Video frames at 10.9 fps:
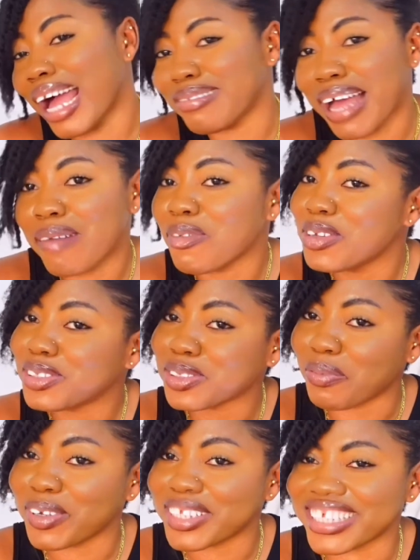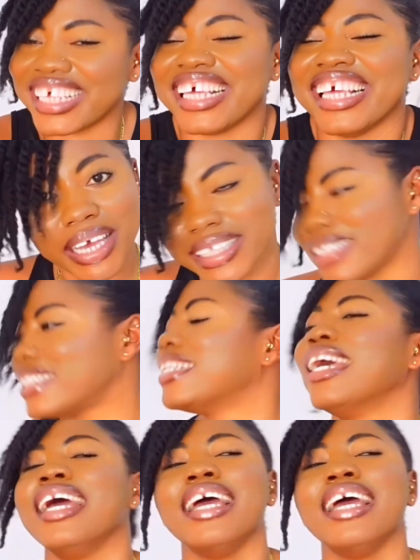am that I'm going to support. Yes.